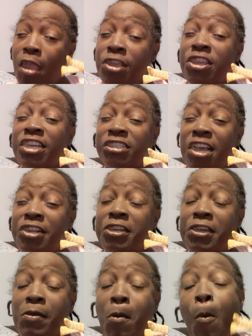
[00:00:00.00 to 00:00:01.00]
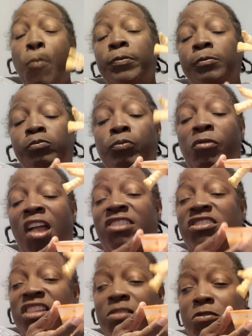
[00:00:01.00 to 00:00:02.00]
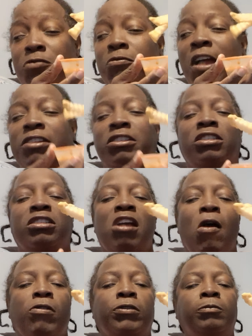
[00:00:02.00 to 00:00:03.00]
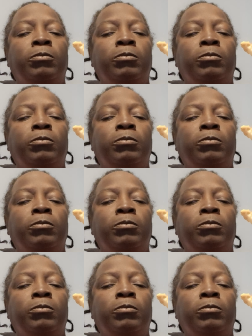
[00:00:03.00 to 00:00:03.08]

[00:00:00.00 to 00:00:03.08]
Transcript: Yes, I did. I dipped it right in the sauce.